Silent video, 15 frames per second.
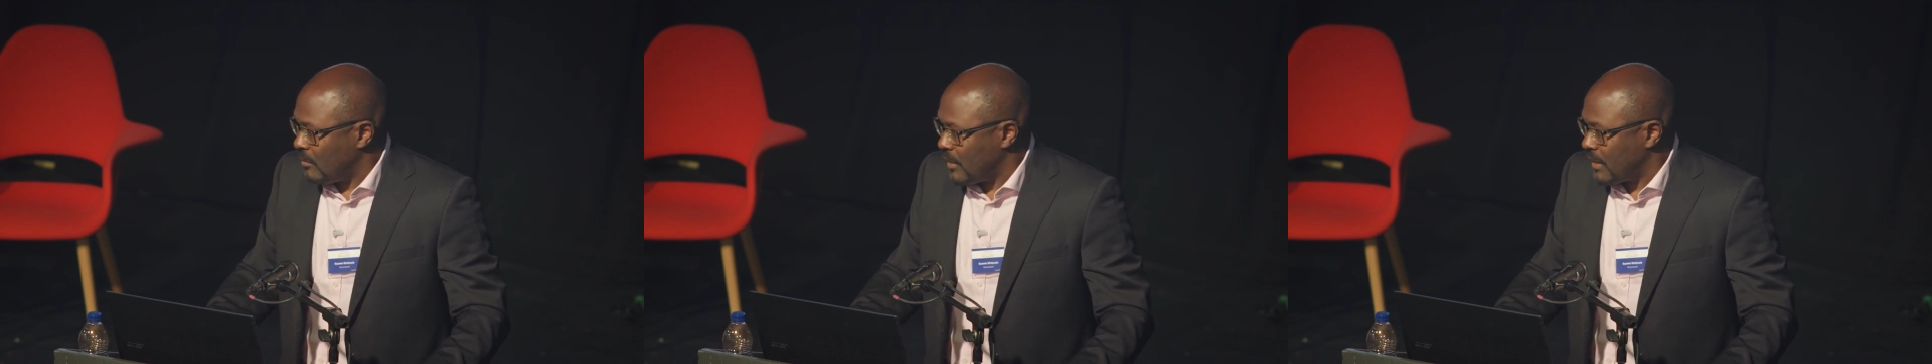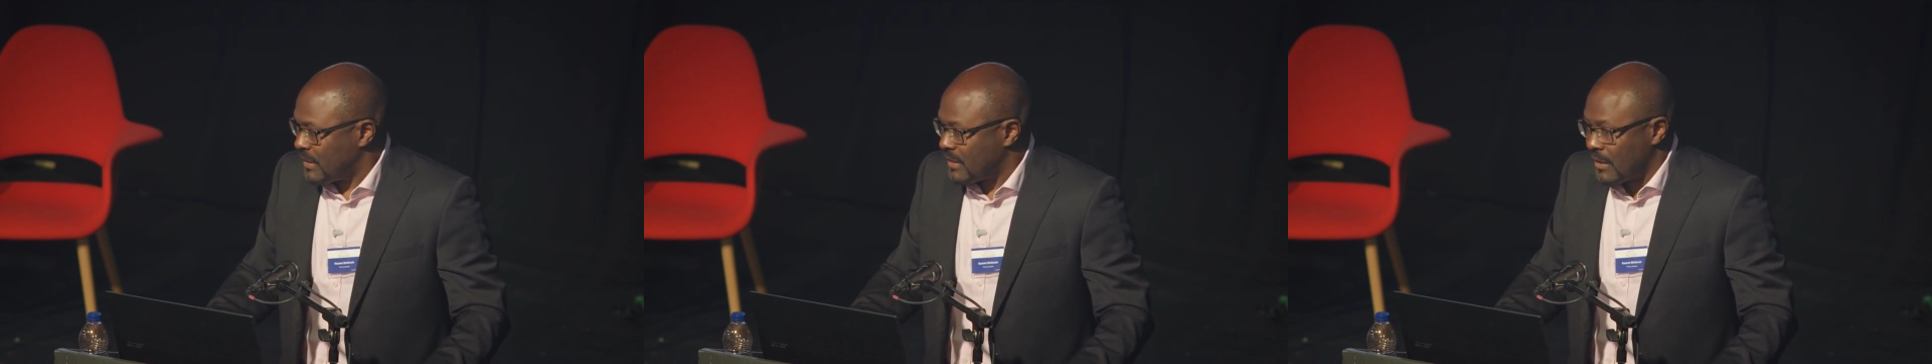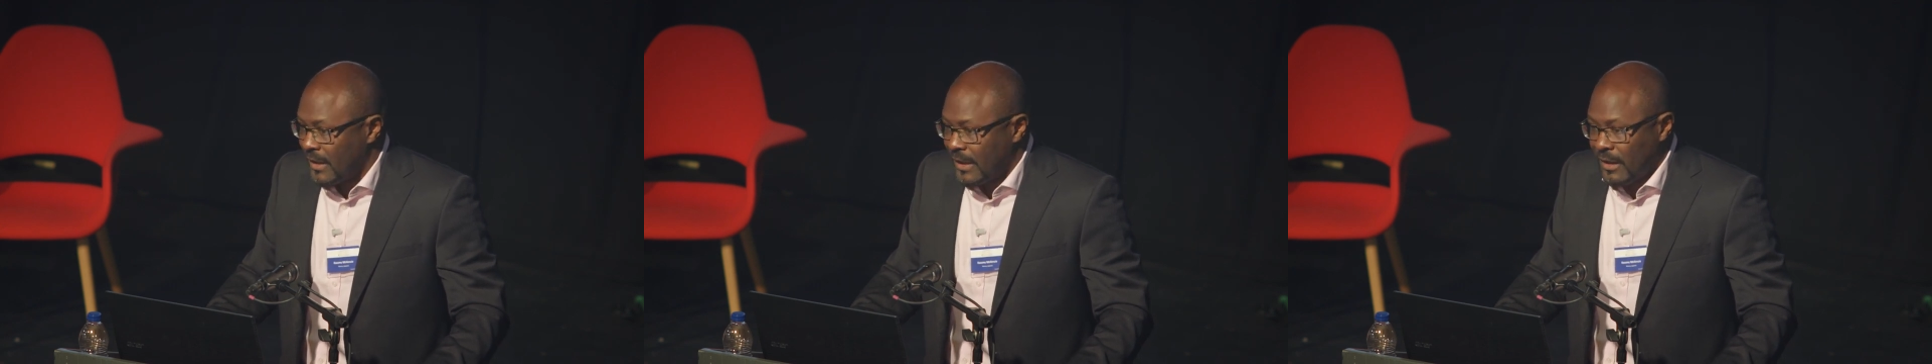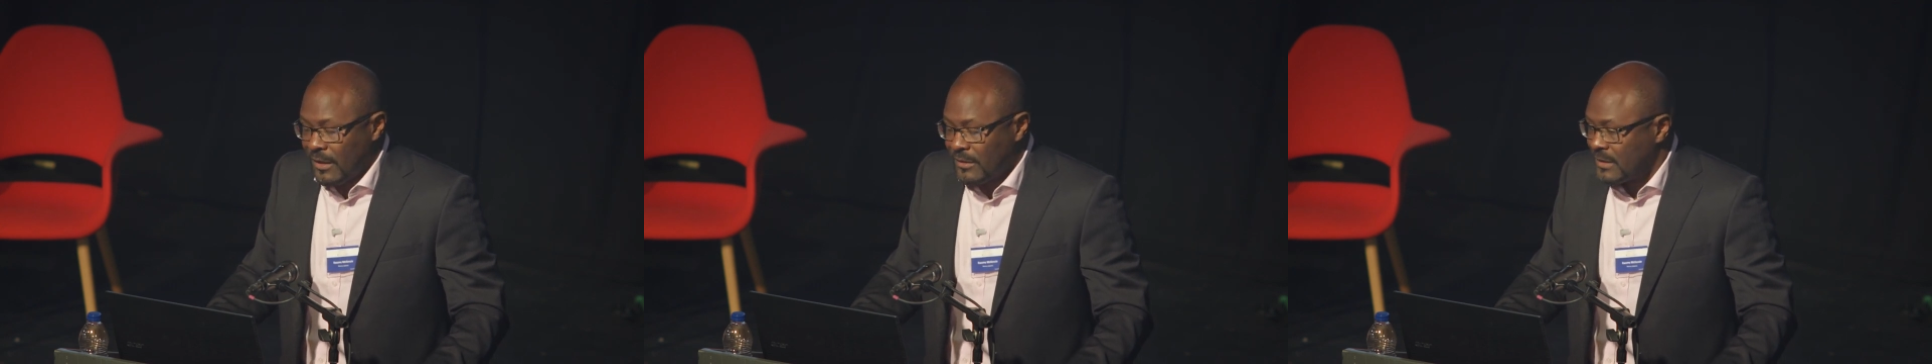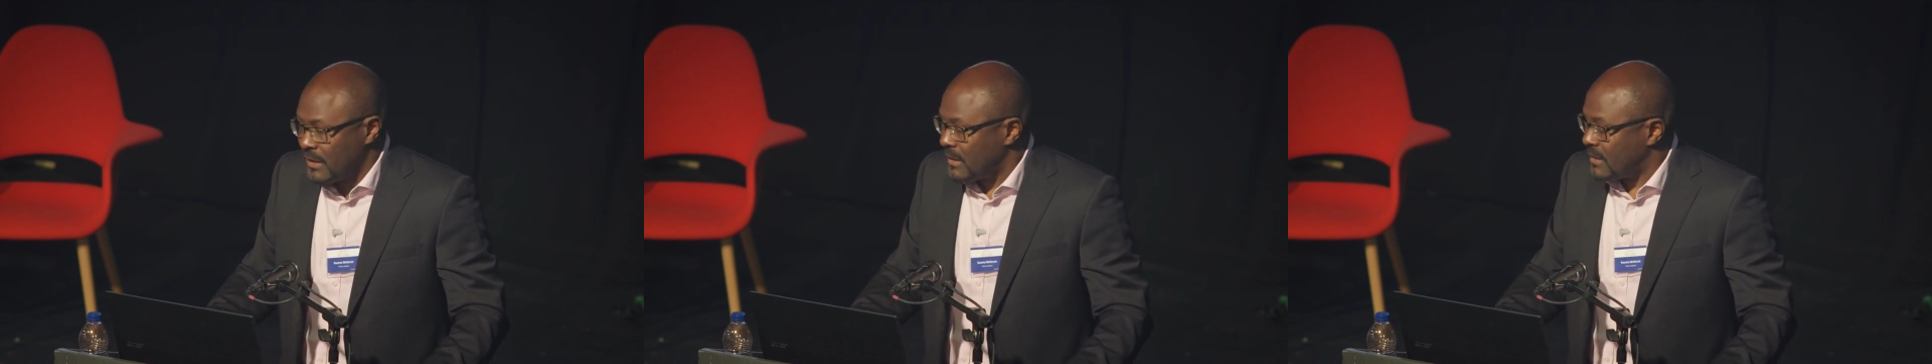with
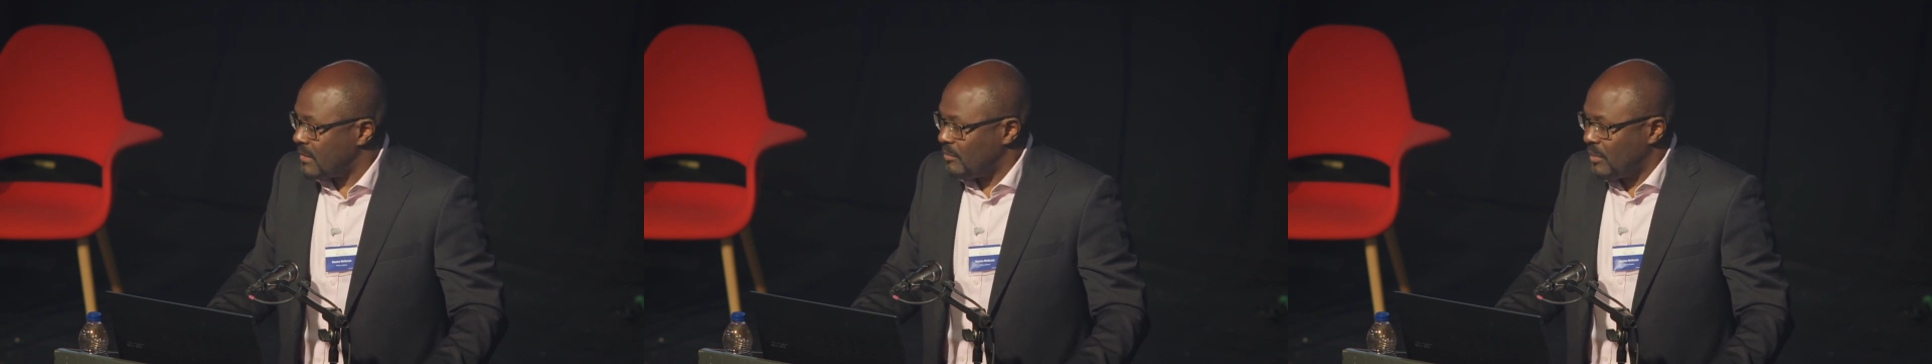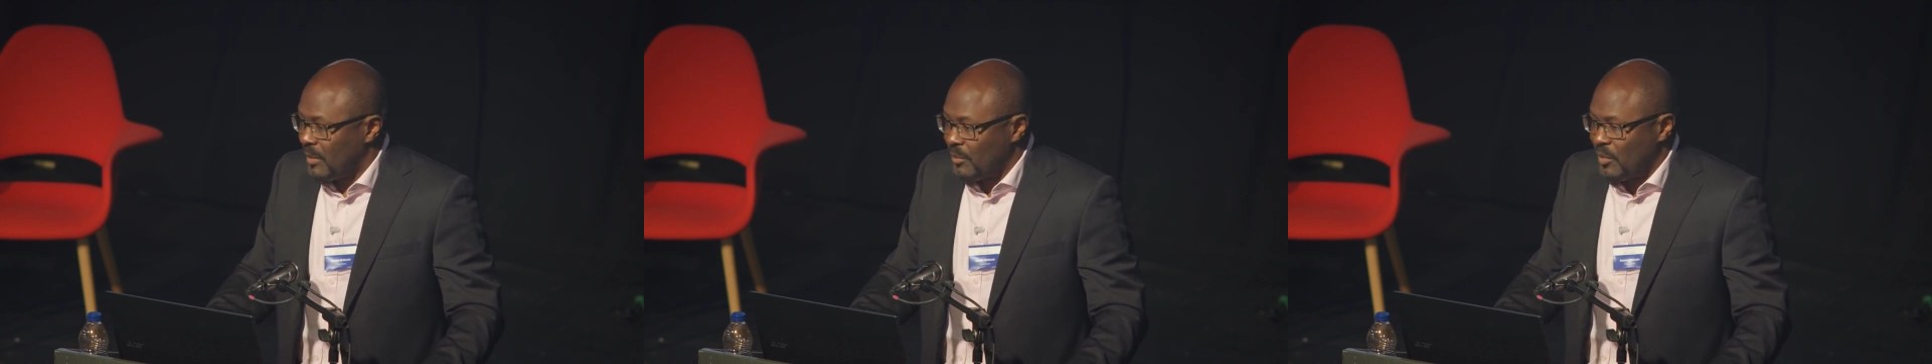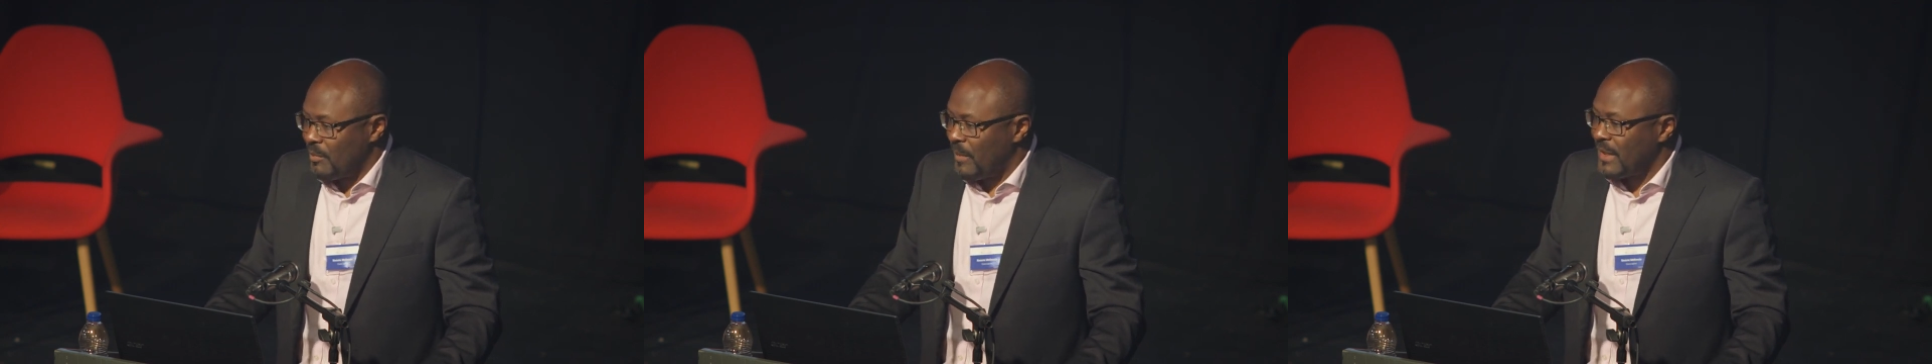psychosis and people